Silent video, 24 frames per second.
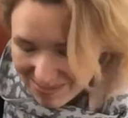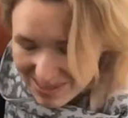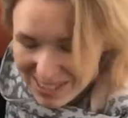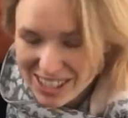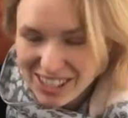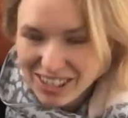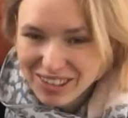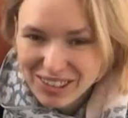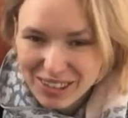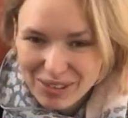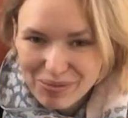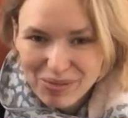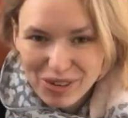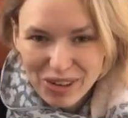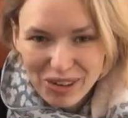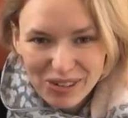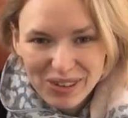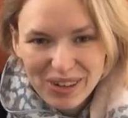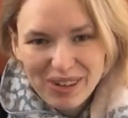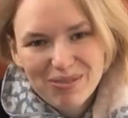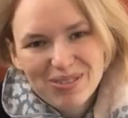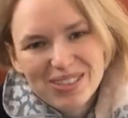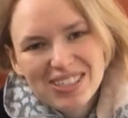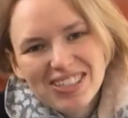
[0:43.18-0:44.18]
So the
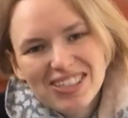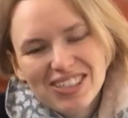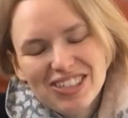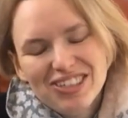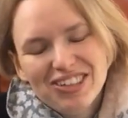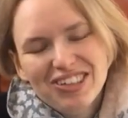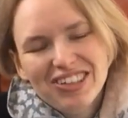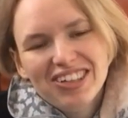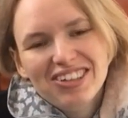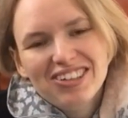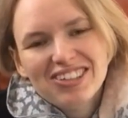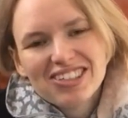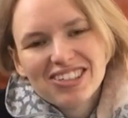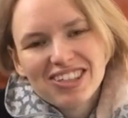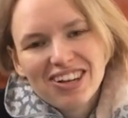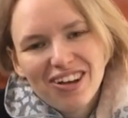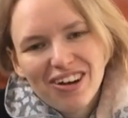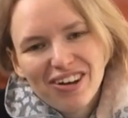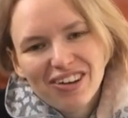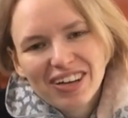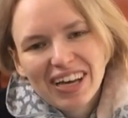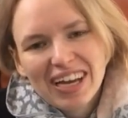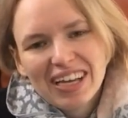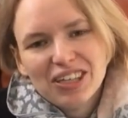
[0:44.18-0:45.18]
program is 2 years
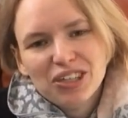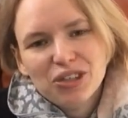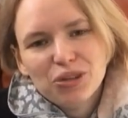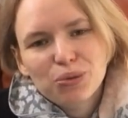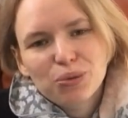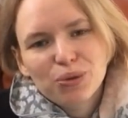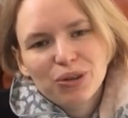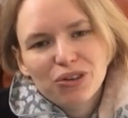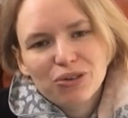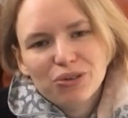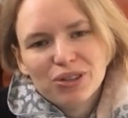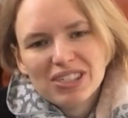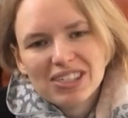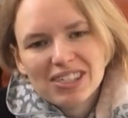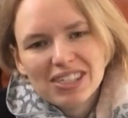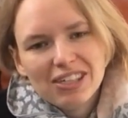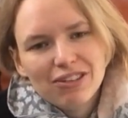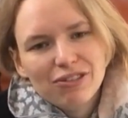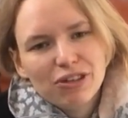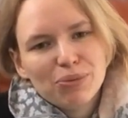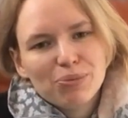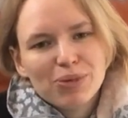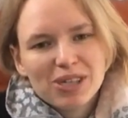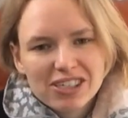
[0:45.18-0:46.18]
long and you will
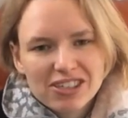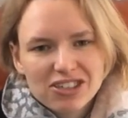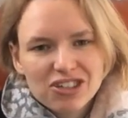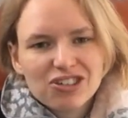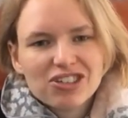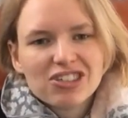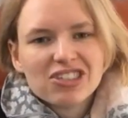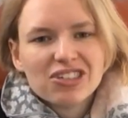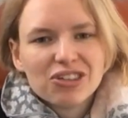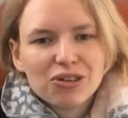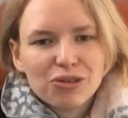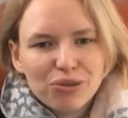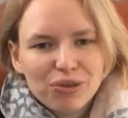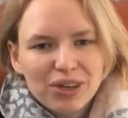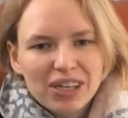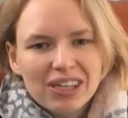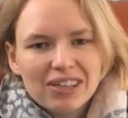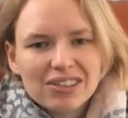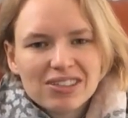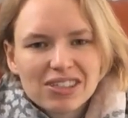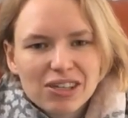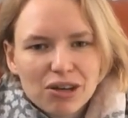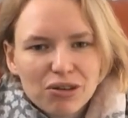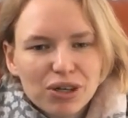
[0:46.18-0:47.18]
receive a master's degree
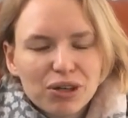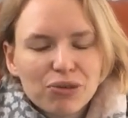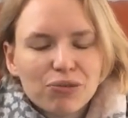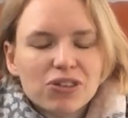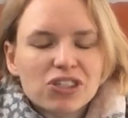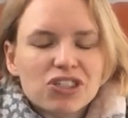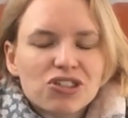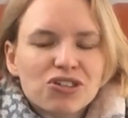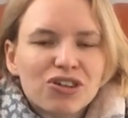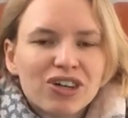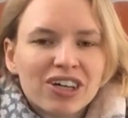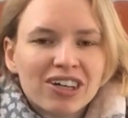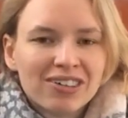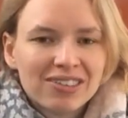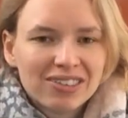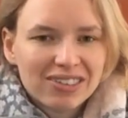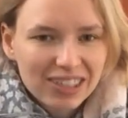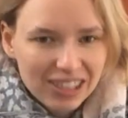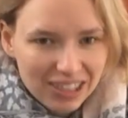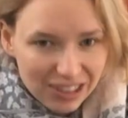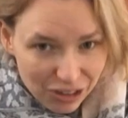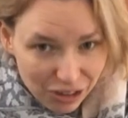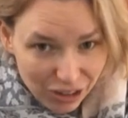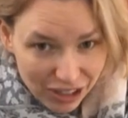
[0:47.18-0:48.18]
in sound and visual
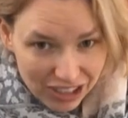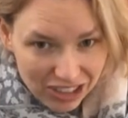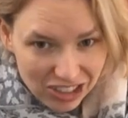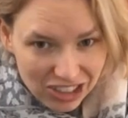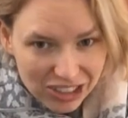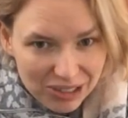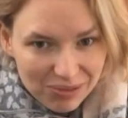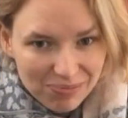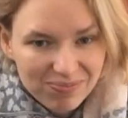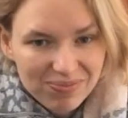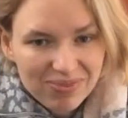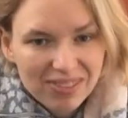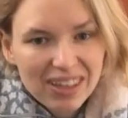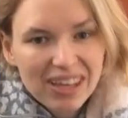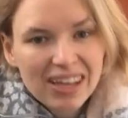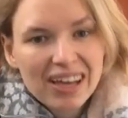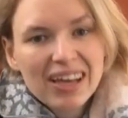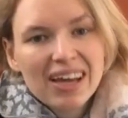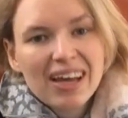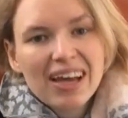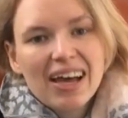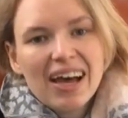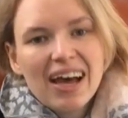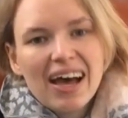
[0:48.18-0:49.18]
technology.
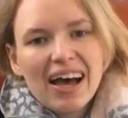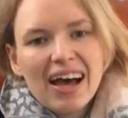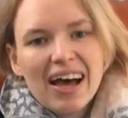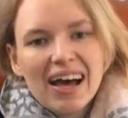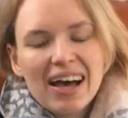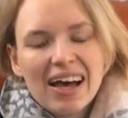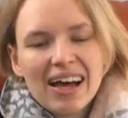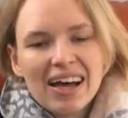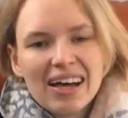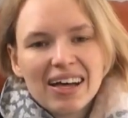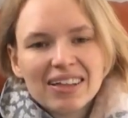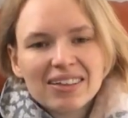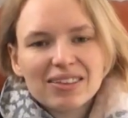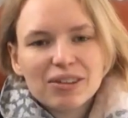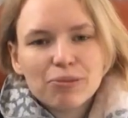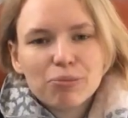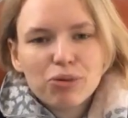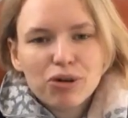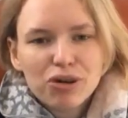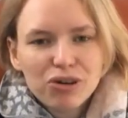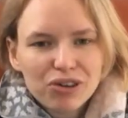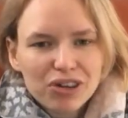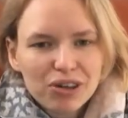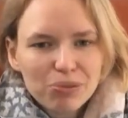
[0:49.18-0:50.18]
The
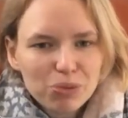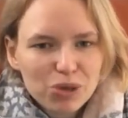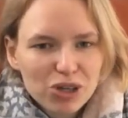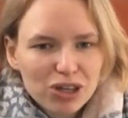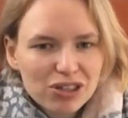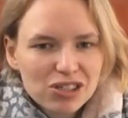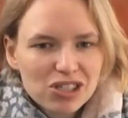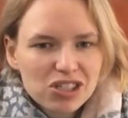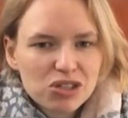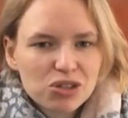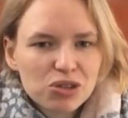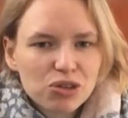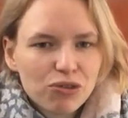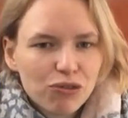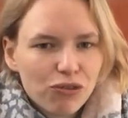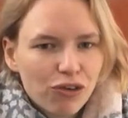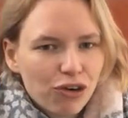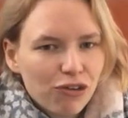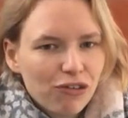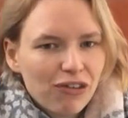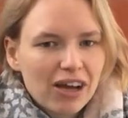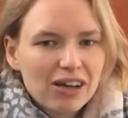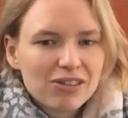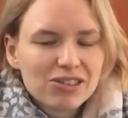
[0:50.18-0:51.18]
program costs
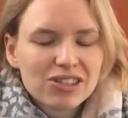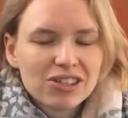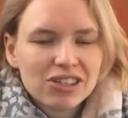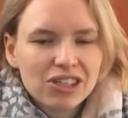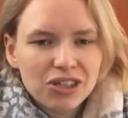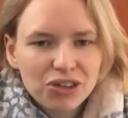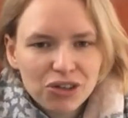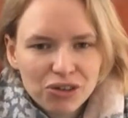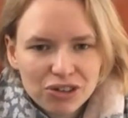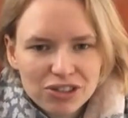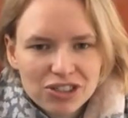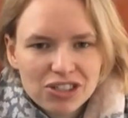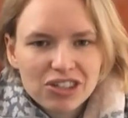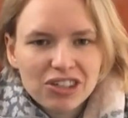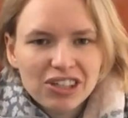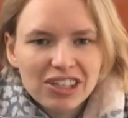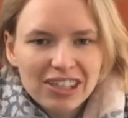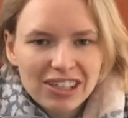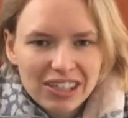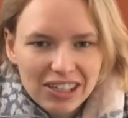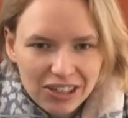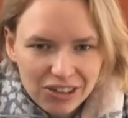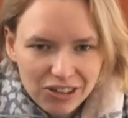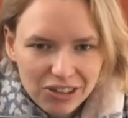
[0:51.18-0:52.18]
4,000 euros
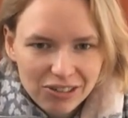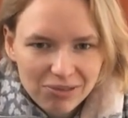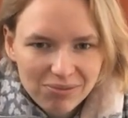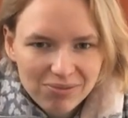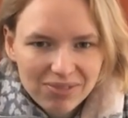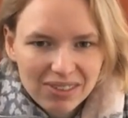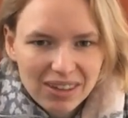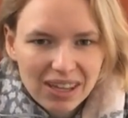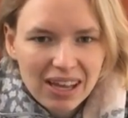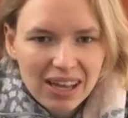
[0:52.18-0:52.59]
a year.